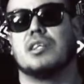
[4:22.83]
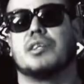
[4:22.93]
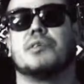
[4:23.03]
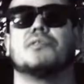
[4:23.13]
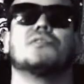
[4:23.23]

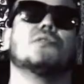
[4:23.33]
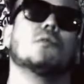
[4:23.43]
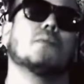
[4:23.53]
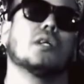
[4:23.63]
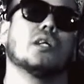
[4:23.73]

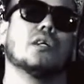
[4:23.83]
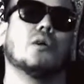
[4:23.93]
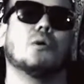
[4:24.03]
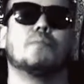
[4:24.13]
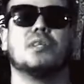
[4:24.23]
consuming
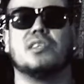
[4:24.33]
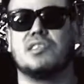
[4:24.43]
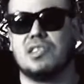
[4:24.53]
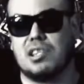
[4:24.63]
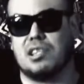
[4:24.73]

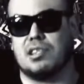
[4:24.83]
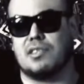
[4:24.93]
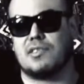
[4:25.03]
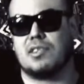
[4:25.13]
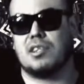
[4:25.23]

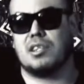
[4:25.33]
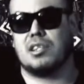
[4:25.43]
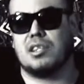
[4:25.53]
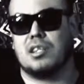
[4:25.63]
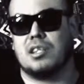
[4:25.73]
OPCs
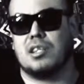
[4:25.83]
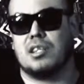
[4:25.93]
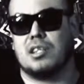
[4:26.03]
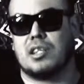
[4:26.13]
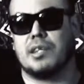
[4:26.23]

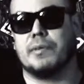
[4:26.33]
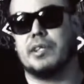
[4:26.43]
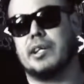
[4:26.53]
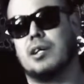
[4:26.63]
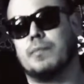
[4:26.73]
can
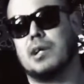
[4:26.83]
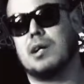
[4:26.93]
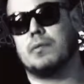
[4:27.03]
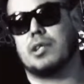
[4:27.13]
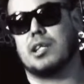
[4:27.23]
really help
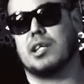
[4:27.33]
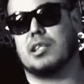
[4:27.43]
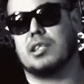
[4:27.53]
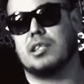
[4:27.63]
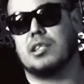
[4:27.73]
out with that.
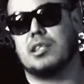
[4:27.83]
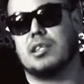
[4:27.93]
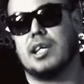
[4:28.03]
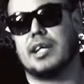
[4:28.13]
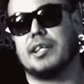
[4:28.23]

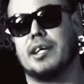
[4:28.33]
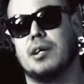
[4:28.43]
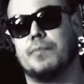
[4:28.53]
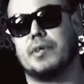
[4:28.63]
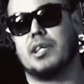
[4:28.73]
It can
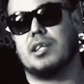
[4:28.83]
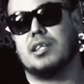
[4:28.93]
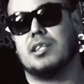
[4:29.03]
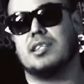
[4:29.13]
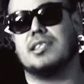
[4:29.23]
help
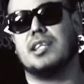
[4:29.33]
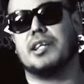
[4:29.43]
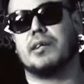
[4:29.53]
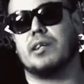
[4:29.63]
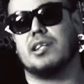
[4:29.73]

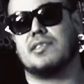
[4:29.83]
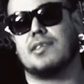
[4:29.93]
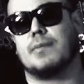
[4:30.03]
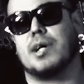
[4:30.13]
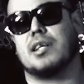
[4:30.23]
decrease
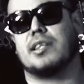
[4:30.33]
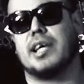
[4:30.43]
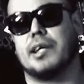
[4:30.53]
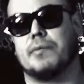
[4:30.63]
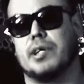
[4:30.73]
the amount of
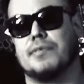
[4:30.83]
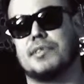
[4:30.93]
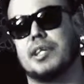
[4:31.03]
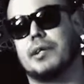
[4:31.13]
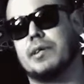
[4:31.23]
theta waves
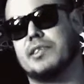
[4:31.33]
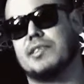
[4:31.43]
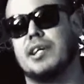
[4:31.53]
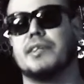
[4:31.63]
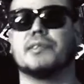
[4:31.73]
and increase
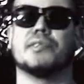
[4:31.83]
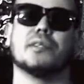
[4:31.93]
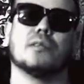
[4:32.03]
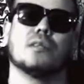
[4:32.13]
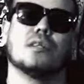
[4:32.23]
the other
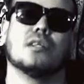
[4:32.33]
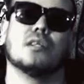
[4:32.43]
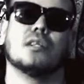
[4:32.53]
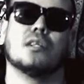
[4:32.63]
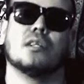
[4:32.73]
2.
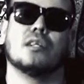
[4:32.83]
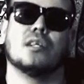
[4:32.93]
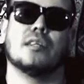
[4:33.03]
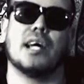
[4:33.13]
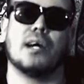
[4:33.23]

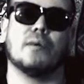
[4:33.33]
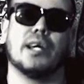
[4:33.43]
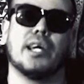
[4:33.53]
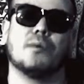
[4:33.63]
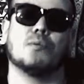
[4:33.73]
That
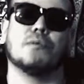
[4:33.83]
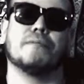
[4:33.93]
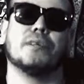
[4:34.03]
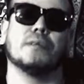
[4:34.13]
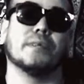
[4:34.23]
way we'll
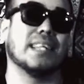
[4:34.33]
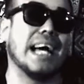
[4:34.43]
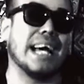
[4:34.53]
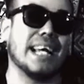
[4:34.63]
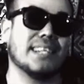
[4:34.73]
feel
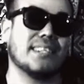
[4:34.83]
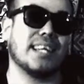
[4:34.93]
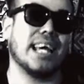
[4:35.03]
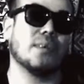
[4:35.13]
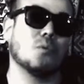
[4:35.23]
relaxed
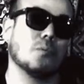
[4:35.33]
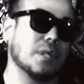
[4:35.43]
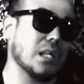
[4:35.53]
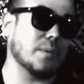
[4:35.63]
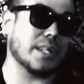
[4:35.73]
and we'll
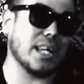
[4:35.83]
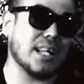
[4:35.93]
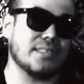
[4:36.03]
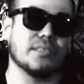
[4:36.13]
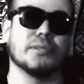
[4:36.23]
be able to
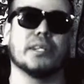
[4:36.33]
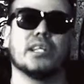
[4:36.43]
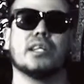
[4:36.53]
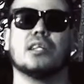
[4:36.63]
concentrate.